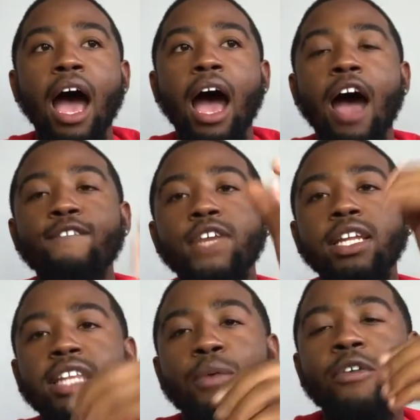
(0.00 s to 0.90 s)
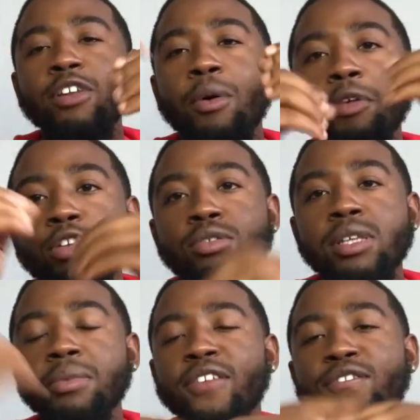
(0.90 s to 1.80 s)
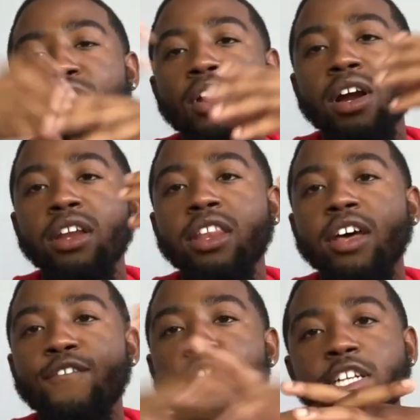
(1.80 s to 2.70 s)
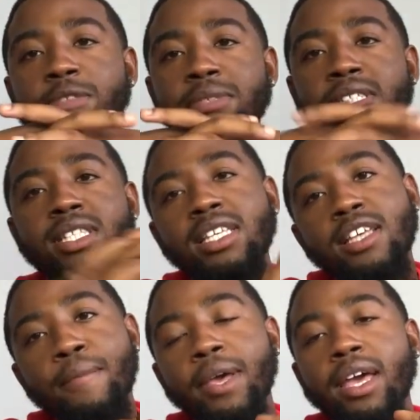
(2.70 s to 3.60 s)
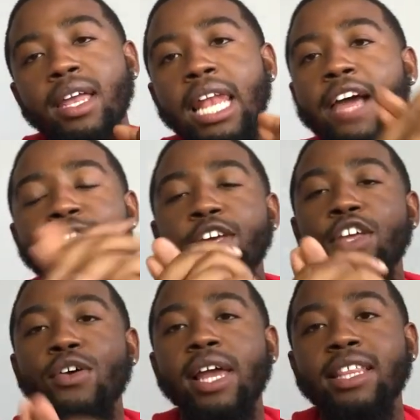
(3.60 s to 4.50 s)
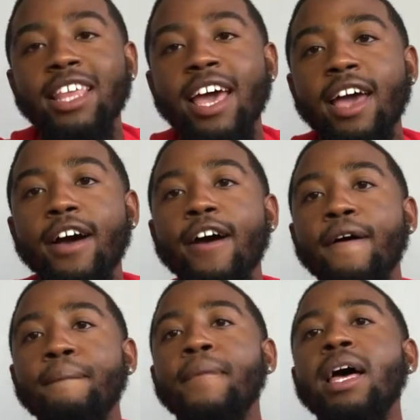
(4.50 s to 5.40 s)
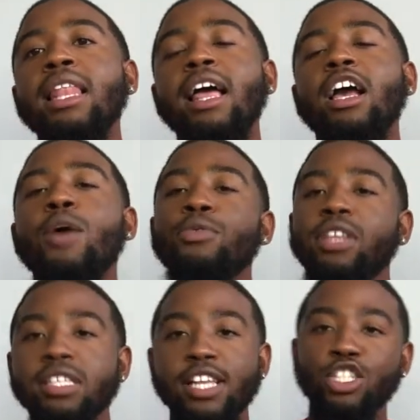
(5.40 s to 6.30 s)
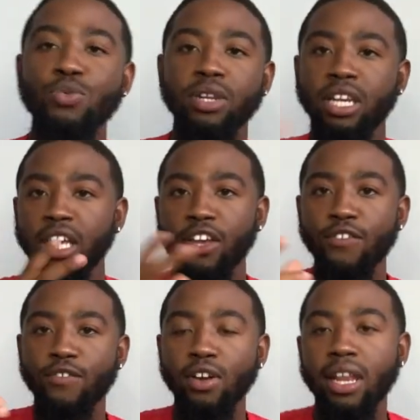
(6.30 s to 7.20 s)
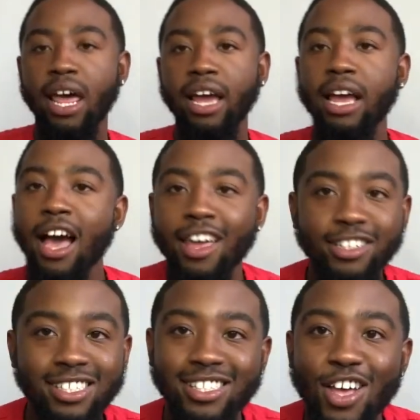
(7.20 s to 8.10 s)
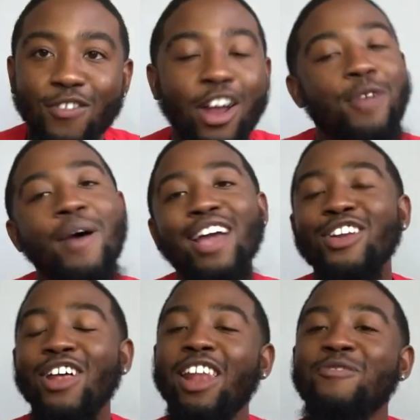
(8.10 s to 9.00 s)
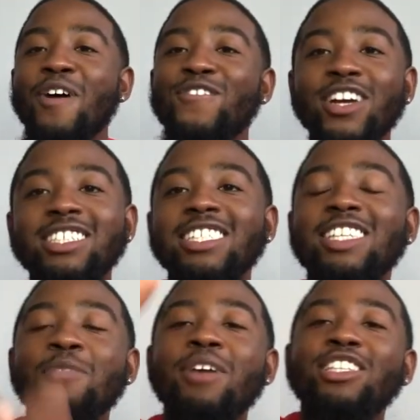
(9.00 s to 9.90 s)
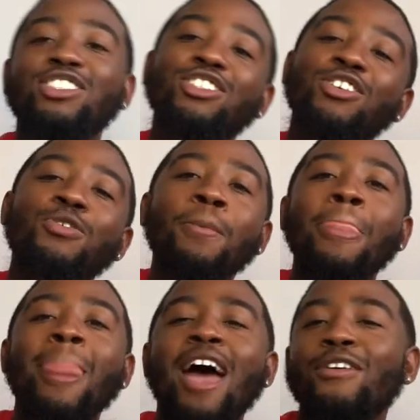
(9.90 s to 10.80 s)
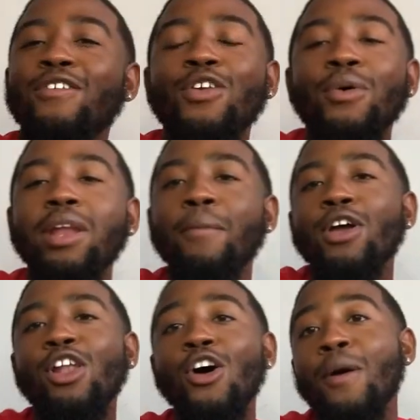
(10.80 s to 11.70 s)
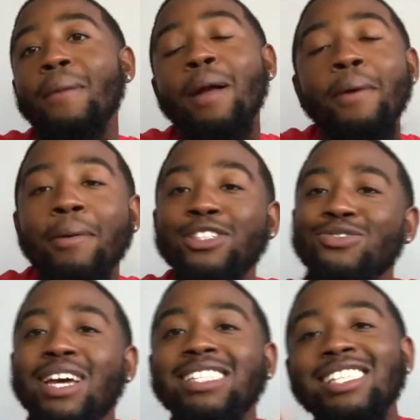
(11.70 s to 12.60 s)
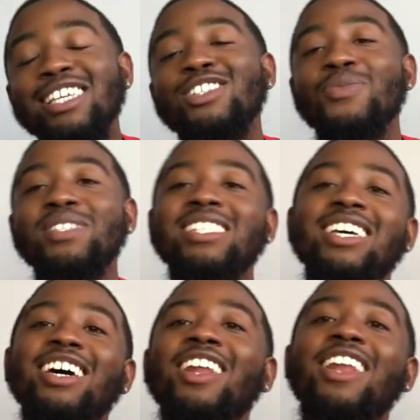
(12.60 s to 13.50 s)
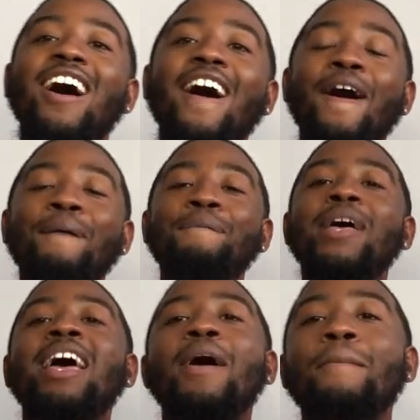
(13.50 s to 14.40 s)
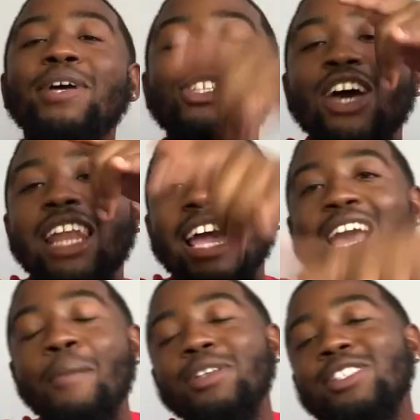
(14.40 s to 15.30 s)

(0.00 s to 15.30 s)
I really they really want me to do something for the freshmen that's coming in, like a video like that. Um, like a couple things that you would need for like college and stuff. Everybody know I love my freshmen, MSU. I don't even know what number y'all are, but I'm MSU 19, so it's good. Um, make sure y'all like, comment,